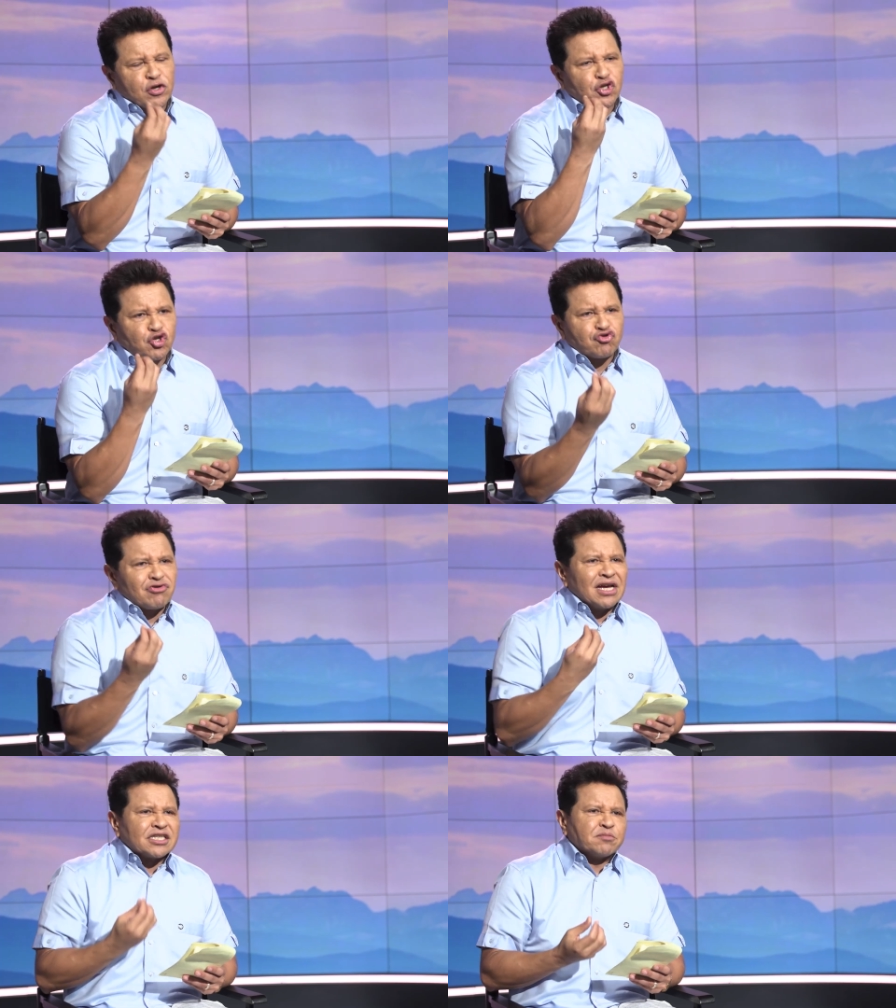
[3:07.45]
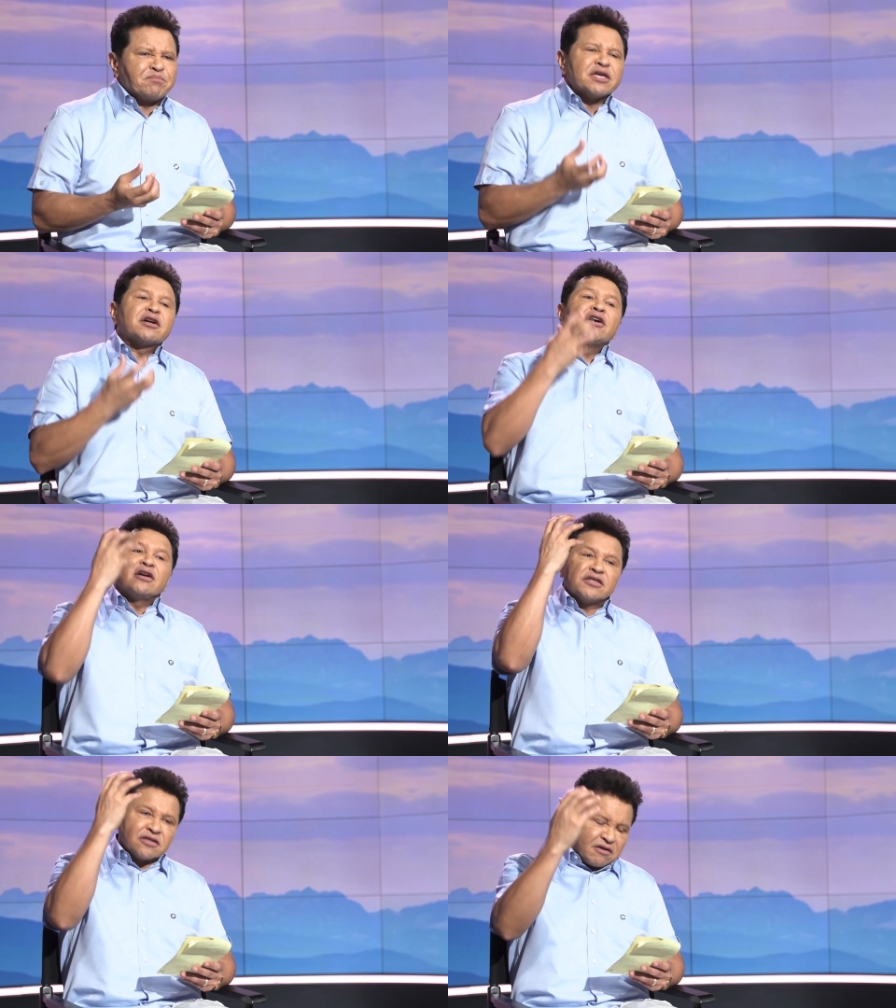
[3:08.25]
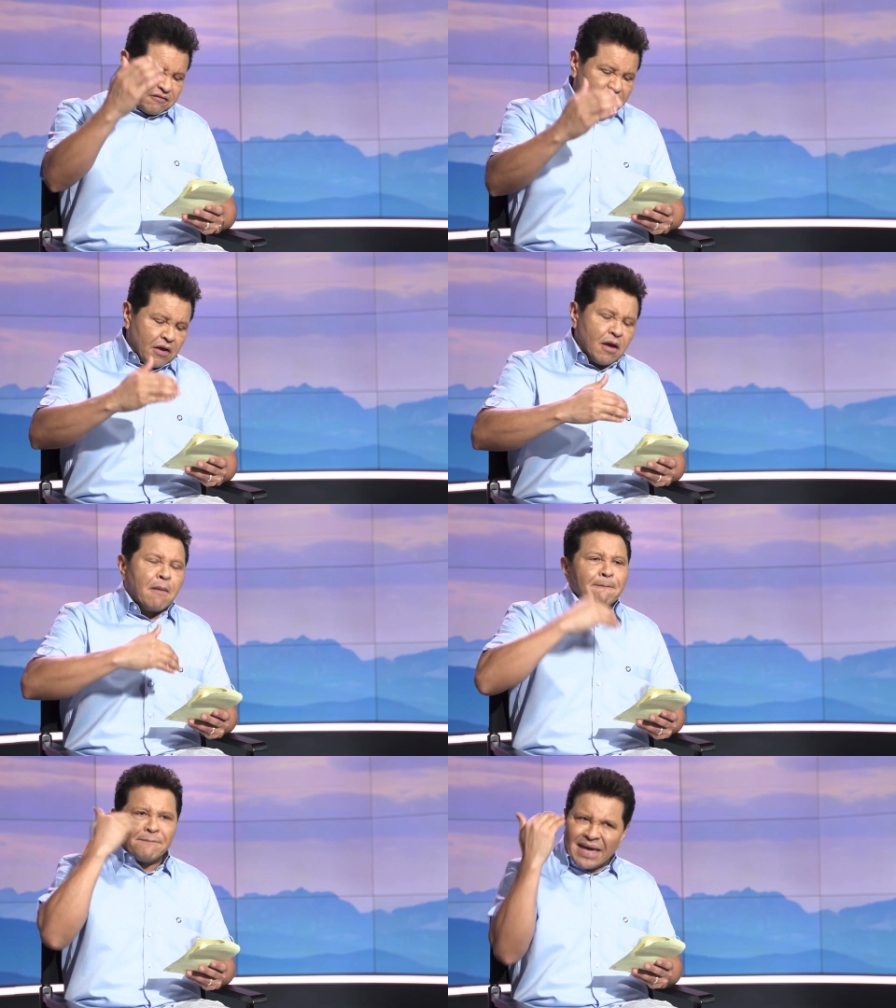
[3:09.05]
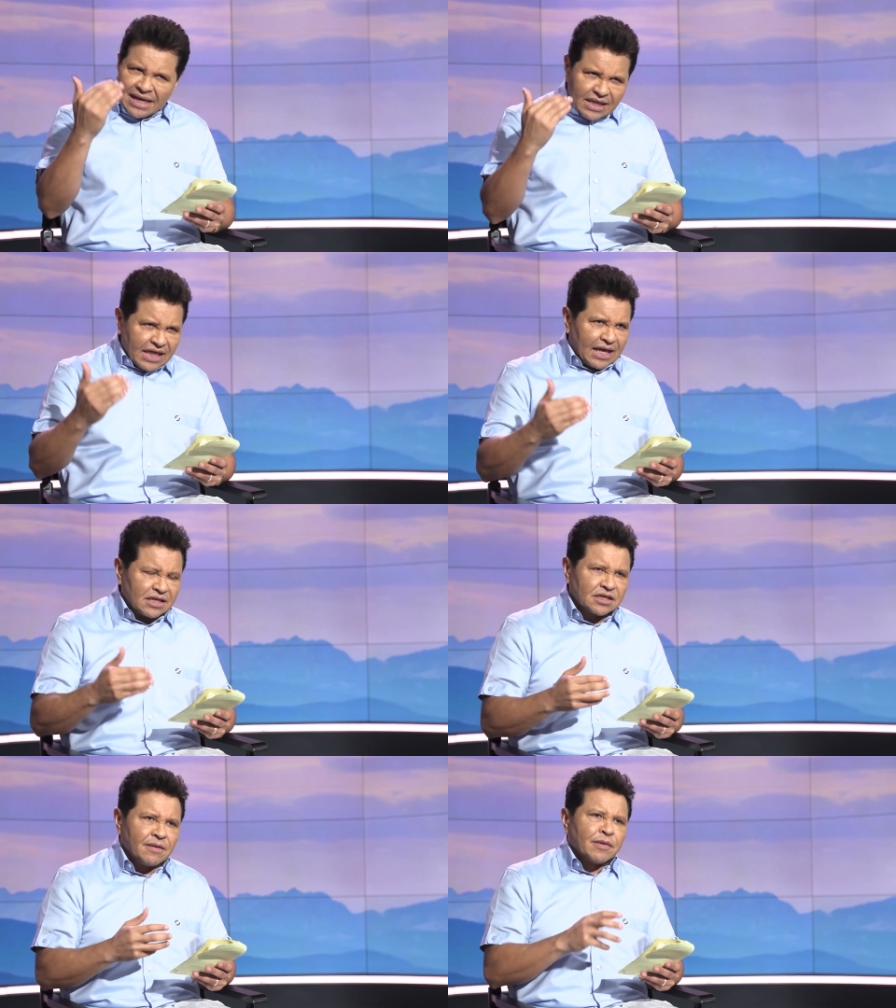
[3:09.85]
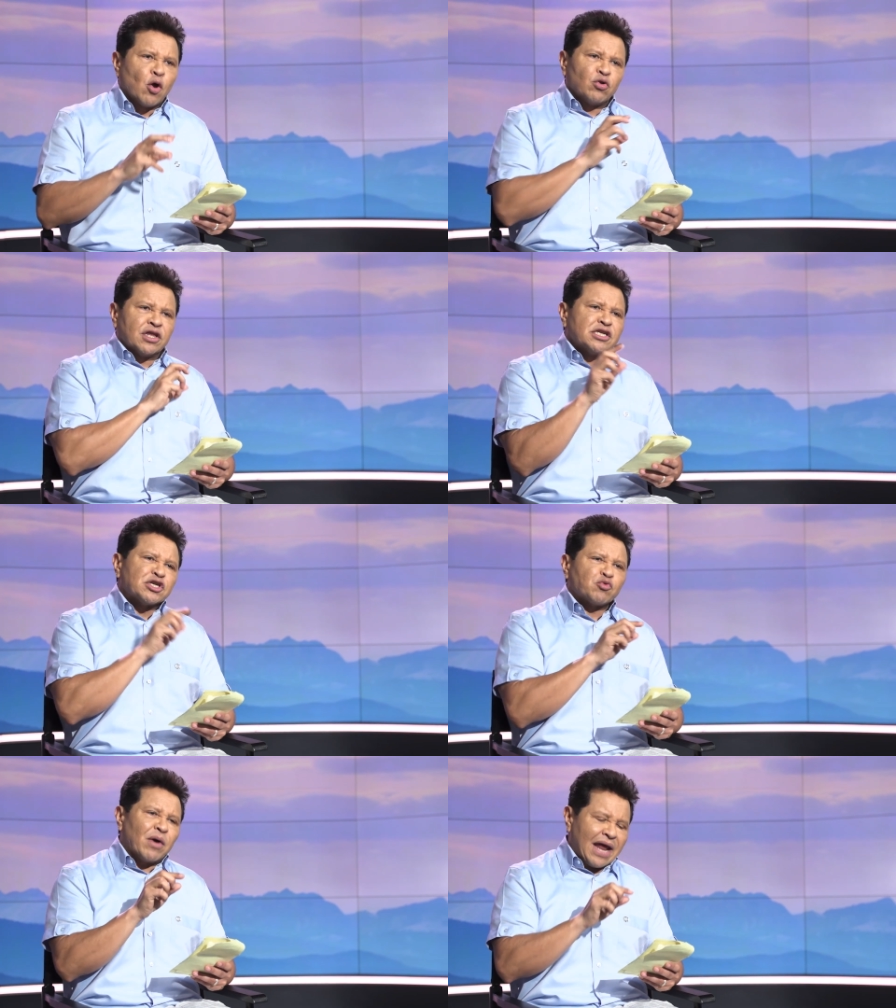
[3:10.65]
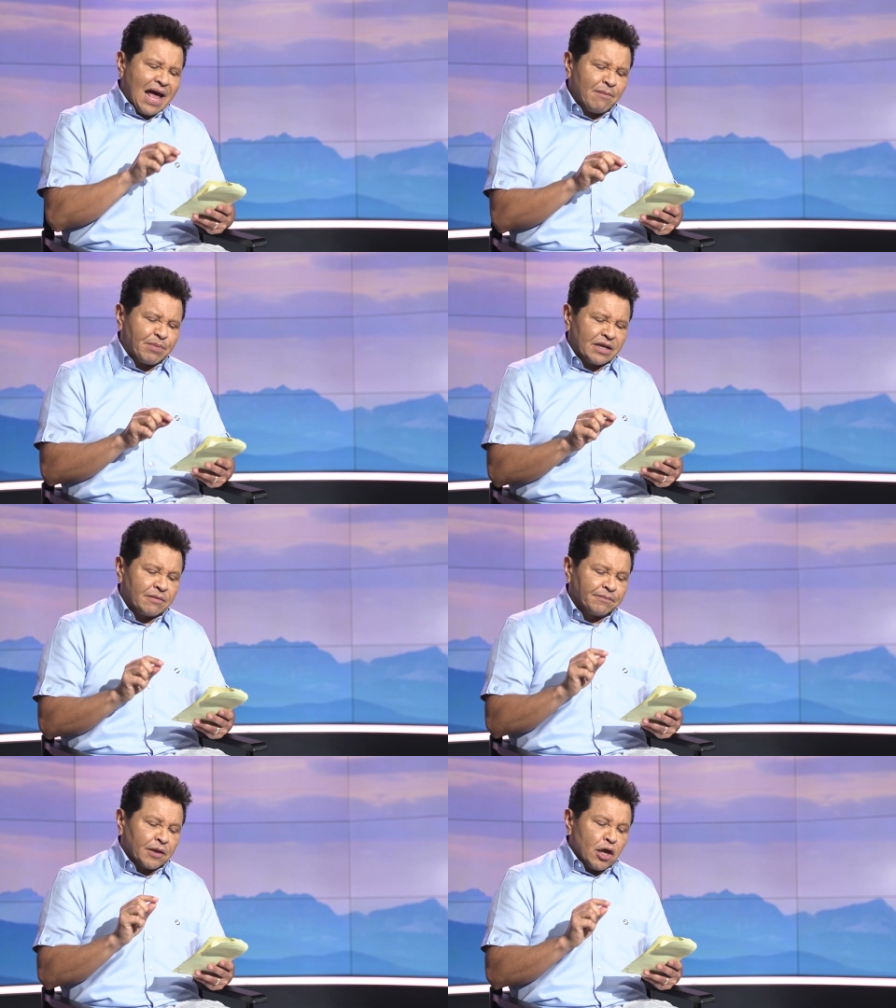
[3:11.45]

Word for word: with stress because of many things, this is what happened.